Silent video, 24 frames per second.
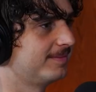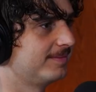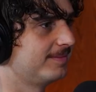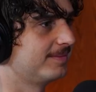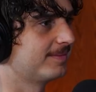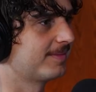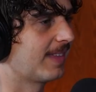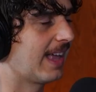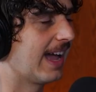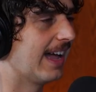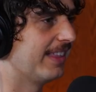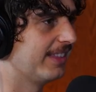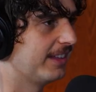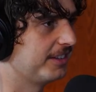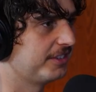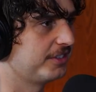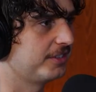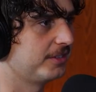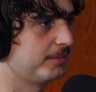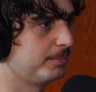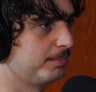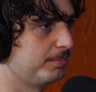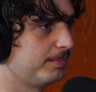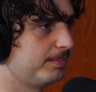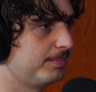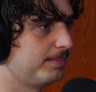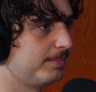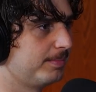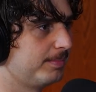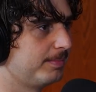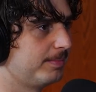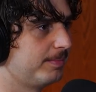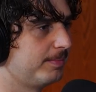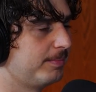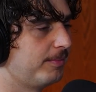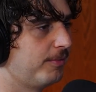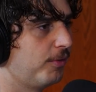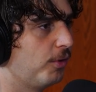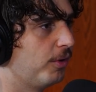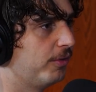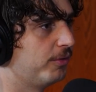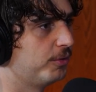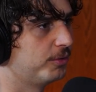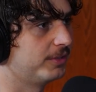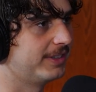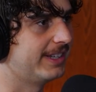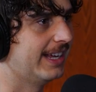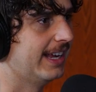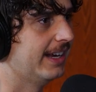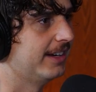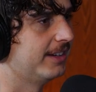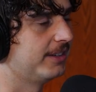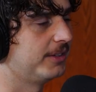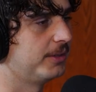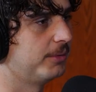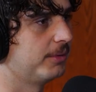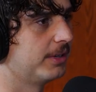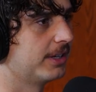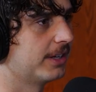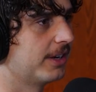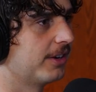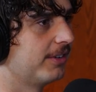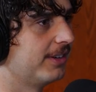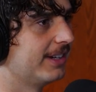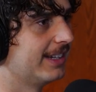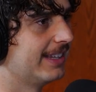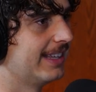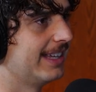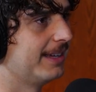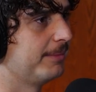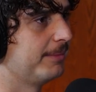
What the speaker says: Mm-hmm. Unless you're 4'10" and you want to go into the